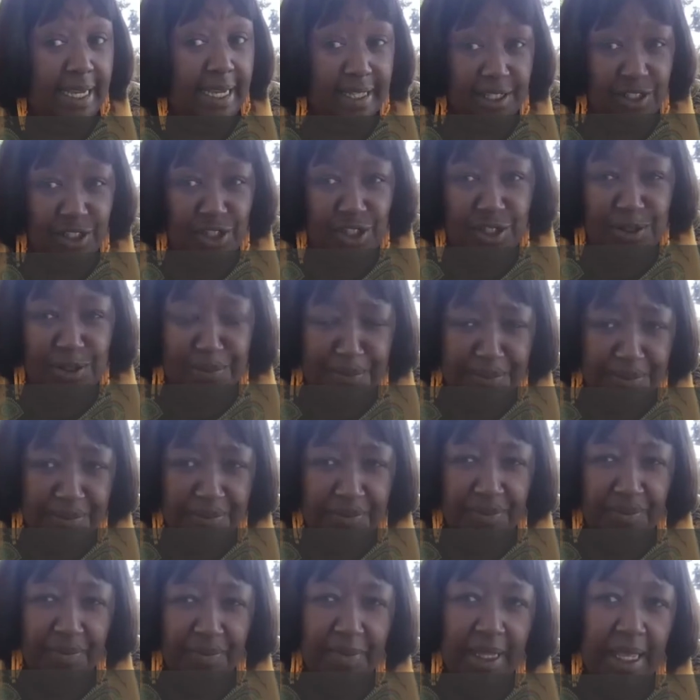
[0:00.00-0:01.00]

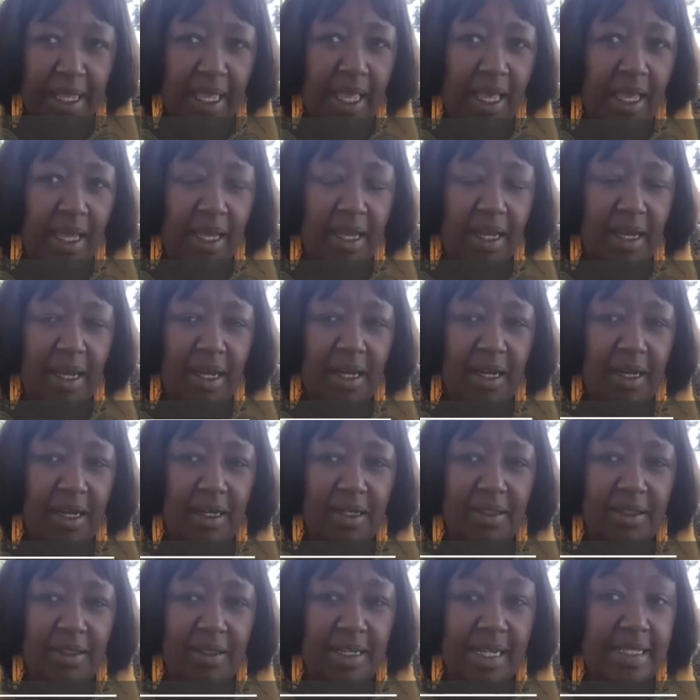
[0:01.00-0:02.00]

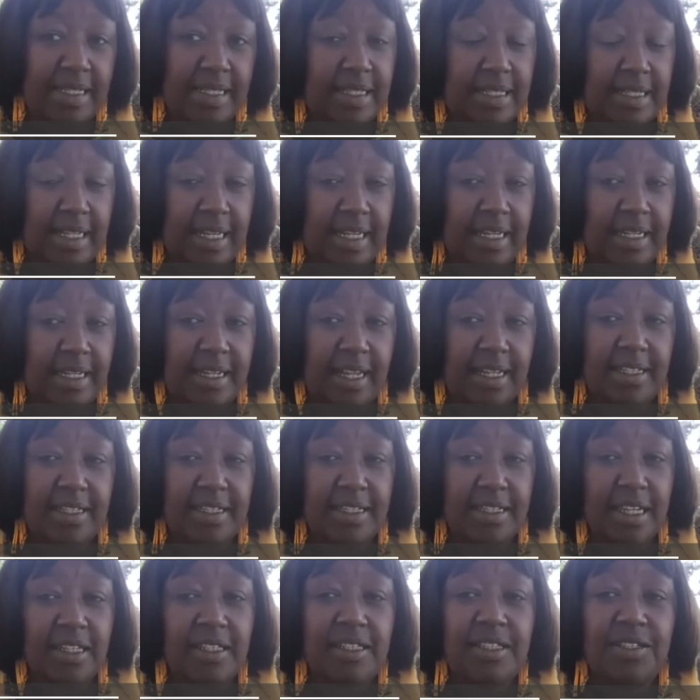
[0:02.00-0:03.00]
knowledge that state that
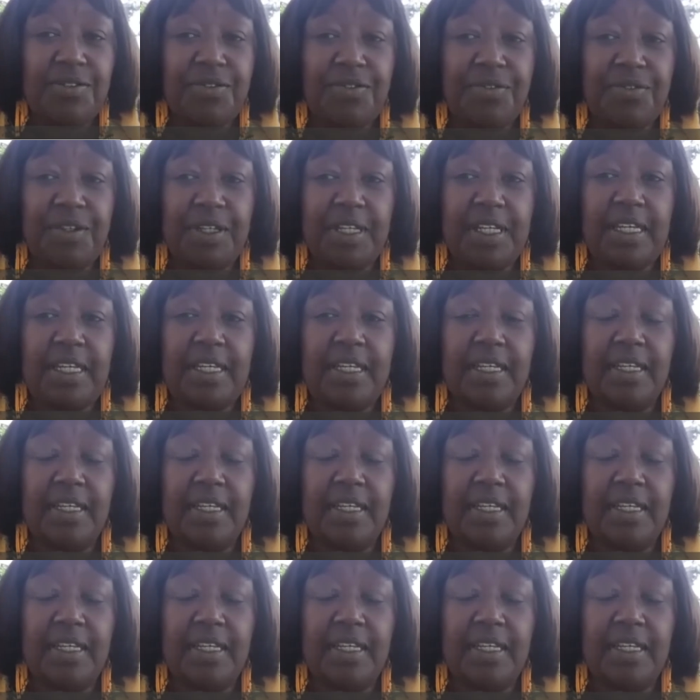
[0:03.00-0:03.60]
scientific